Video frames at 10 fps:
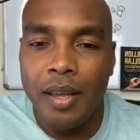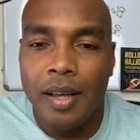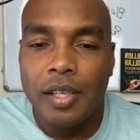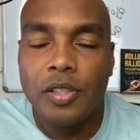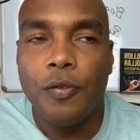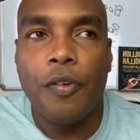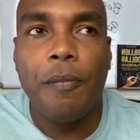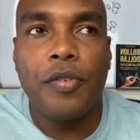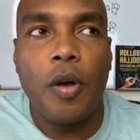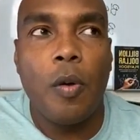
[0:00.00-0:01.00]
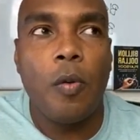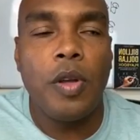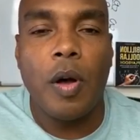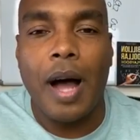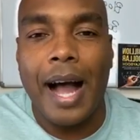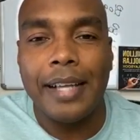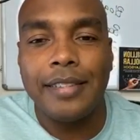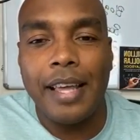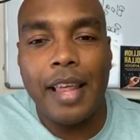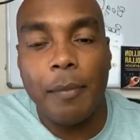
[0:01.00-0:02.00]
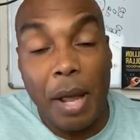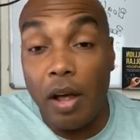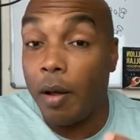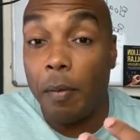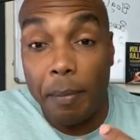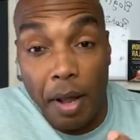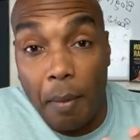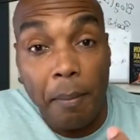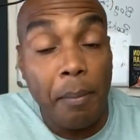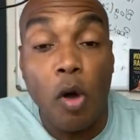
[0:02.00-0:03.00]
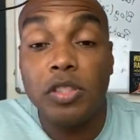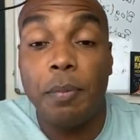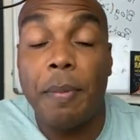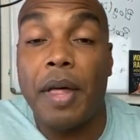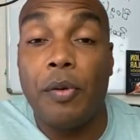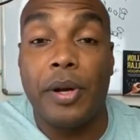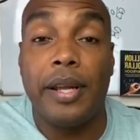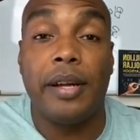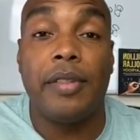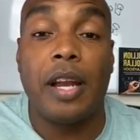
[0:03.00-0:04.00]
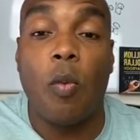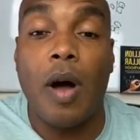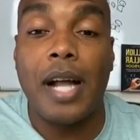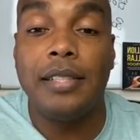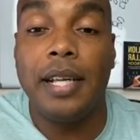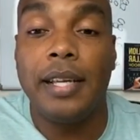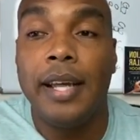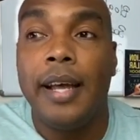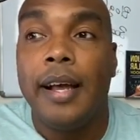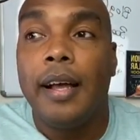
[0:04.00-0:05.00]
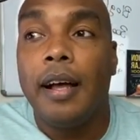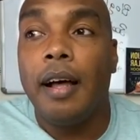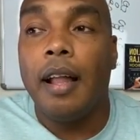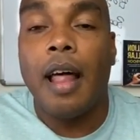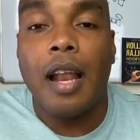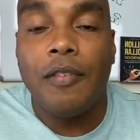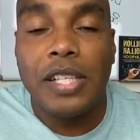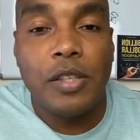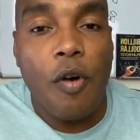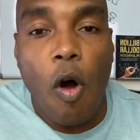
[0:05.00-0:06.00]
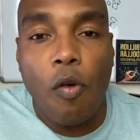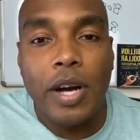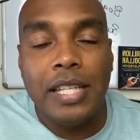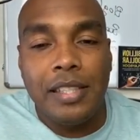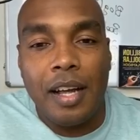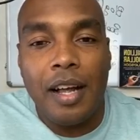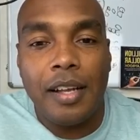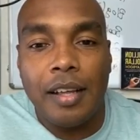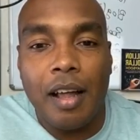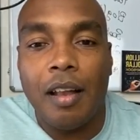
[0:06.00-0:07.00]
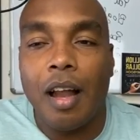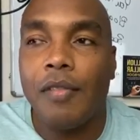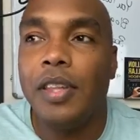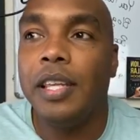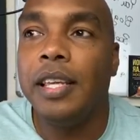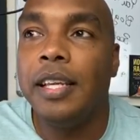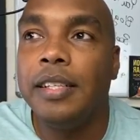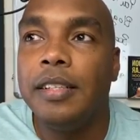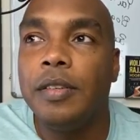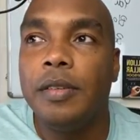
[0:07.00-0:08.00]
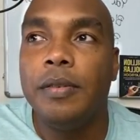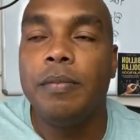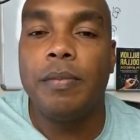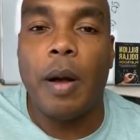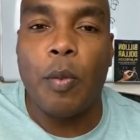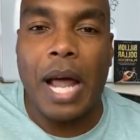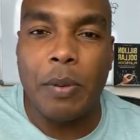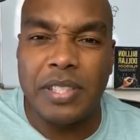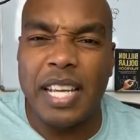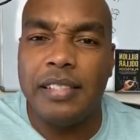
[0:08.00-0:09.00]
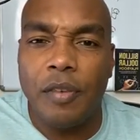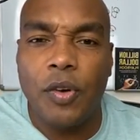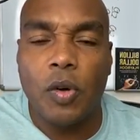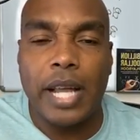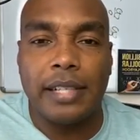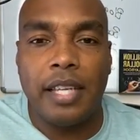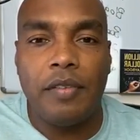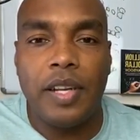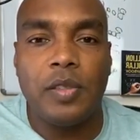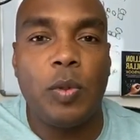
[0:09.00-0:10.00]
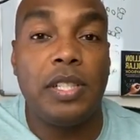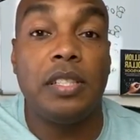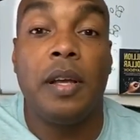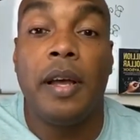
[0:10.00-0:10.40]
So for so you know, I say that about but most of the people who are here that are watching, a lot of us have already done a lot of the what I would say difficult activities, which is